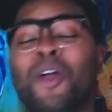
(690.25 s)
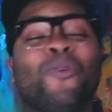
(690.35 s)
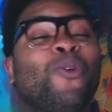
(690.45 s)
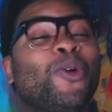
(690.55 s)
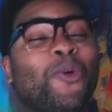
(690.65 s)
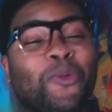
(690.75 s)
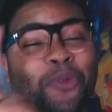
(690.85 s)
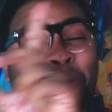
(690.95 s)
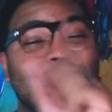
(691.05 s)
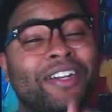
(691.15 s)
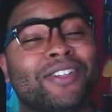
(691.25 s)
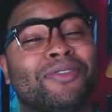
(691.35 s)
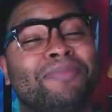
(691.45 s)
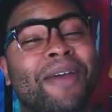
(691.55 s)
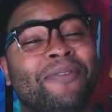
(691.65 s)
Rude and
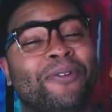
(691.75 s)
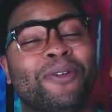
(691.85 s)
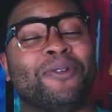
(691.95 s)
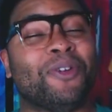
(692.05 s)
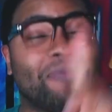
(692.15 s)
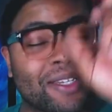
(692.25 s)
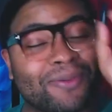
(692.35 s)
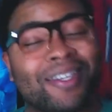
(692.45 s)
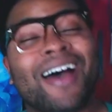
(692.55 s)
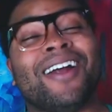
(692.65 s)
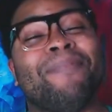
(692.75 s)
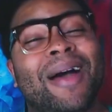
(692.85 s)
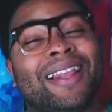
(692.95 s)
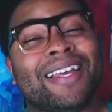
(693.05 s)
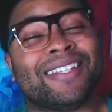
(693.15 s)
disrespectful, YouTube. This was not on
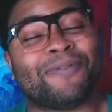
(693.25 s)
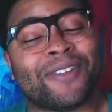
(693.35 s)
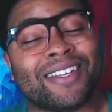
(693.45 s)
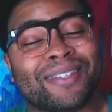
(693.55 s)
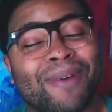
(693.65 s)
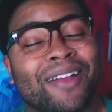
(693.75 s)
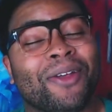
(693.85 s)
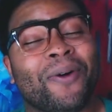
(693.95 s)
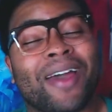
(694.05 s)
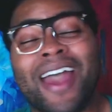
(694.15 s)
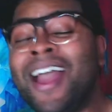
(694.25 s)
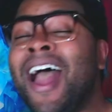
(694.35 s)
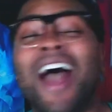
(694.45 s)
my list for this month, okay?